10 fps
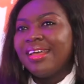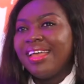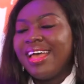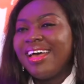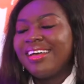
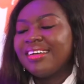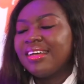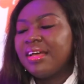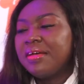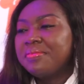Yeah,
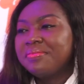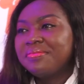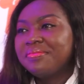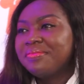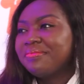
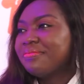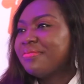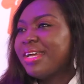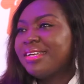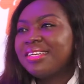
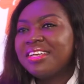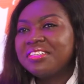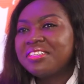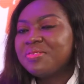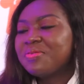my
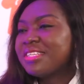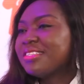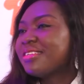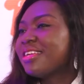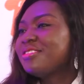education was
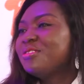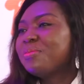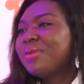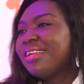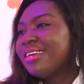as
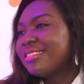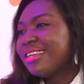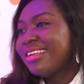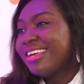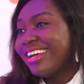normal as
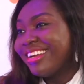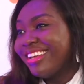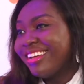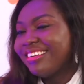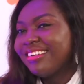any
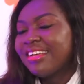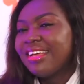Ghanaian.